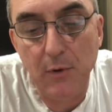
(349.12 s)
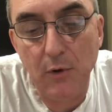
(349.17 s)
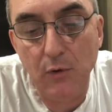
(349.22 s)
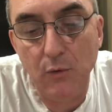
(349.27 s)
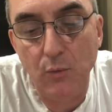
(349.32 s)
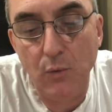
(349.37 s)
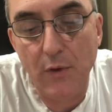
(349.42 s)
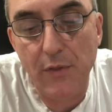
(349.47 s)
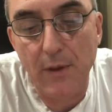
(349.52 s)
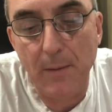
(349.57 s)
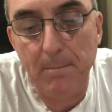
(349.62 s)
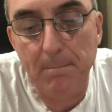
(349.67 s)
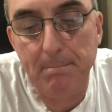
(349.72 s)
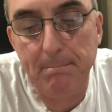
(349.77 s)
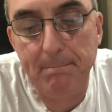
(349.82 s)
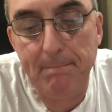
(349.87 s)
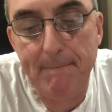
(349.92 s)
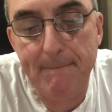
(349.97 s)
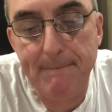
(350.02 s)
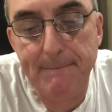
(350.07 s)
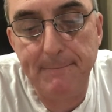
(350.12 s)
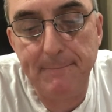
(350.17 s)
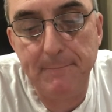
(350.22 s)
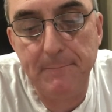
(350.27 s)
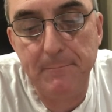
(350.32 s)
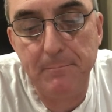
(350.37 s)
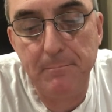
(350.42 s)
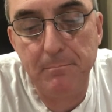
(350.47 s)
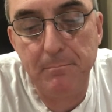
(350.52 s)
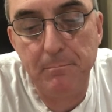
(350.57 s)
with a
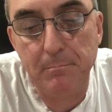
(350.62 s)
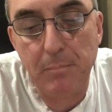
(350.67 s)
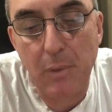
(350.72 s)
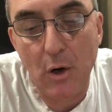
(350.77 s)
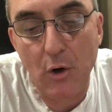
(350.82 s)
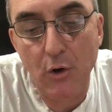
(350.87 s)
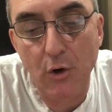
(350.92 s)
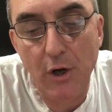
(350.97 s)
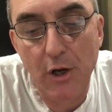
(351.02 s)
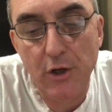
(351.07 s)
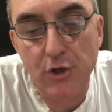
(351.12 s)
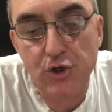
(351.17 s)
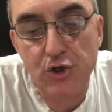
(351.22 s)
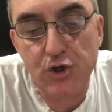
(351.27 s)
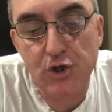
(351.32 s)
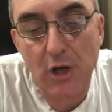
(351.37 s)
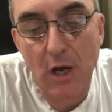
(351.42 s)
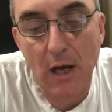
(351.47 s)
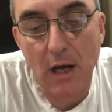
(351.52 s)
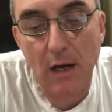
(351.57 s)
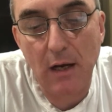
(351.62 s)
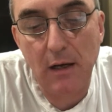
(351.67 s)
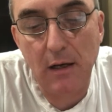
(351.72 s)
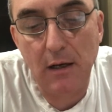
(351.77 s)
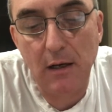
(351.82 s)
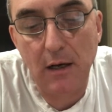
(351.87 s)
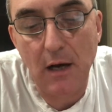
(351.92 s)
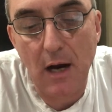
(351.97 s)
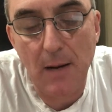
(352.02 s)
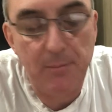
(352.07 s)
burnished
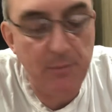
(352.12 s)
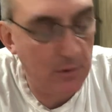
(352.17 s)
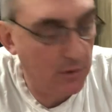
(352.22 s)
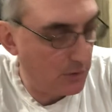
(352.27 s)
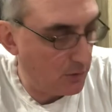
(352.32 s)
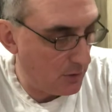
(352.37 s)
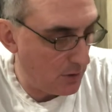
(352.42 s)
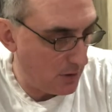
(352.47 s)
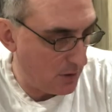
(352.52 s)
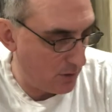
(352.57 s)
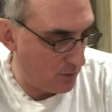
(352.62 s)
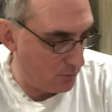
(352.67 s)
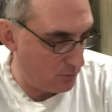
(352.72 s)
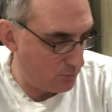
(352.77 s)
copper glow.